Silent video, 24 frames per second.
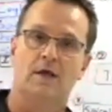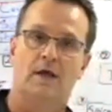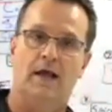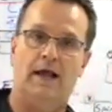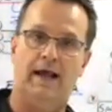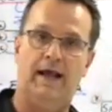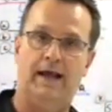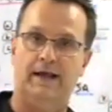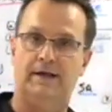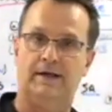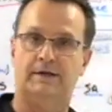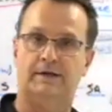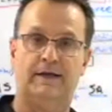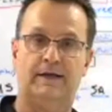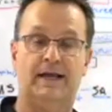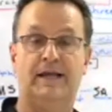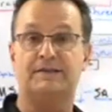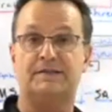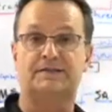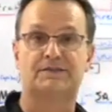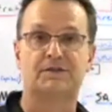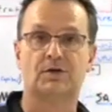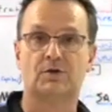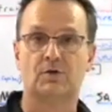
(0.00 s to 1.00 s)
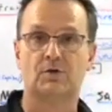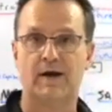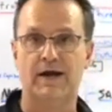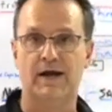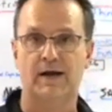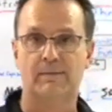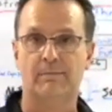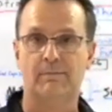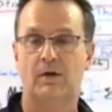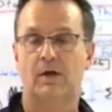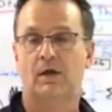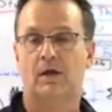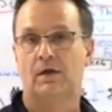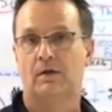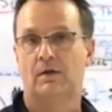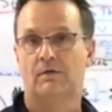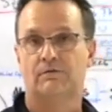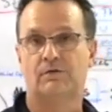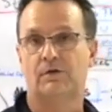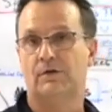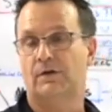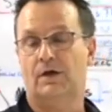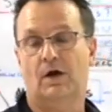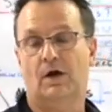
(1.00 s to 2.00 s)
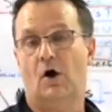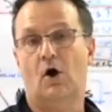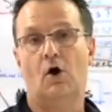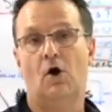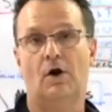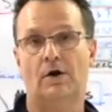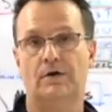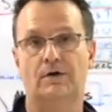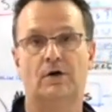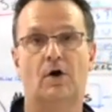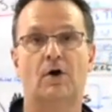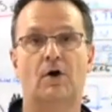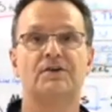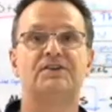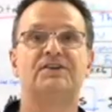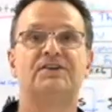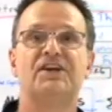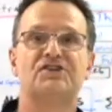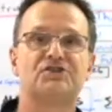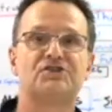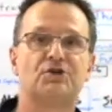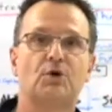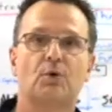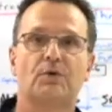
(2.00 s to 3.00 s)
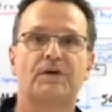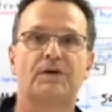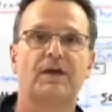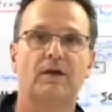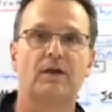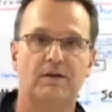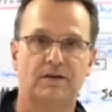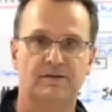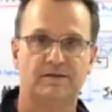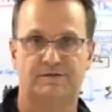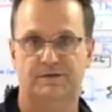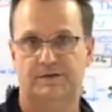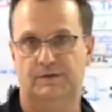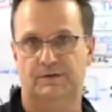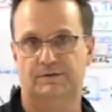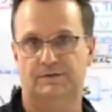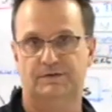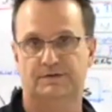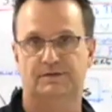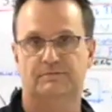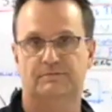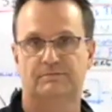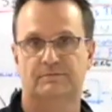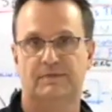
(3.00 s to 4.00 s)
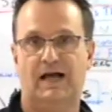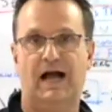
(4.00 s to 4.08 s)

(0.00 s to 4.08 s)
and Instagram for, are, are digital killing fields.